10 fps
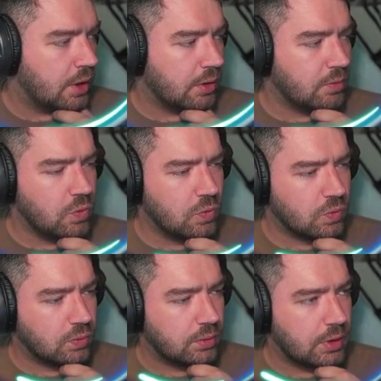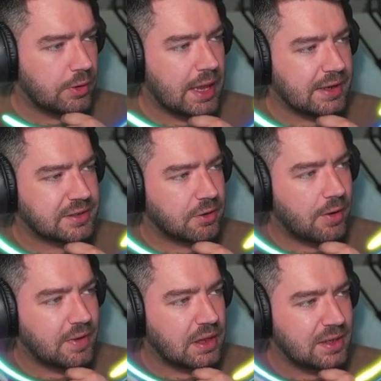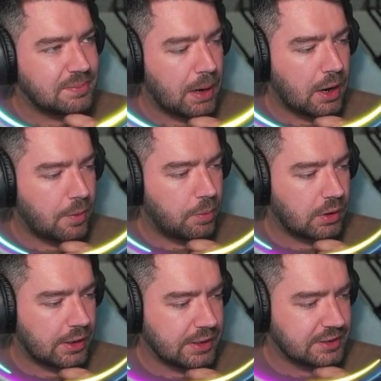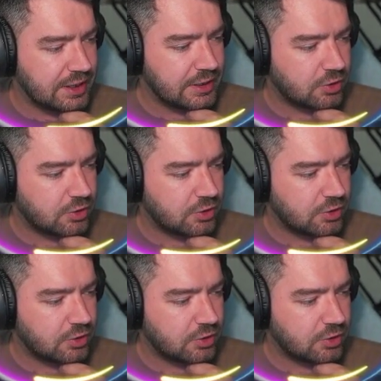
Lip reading: Ooh. Okay, so I think this purple line is this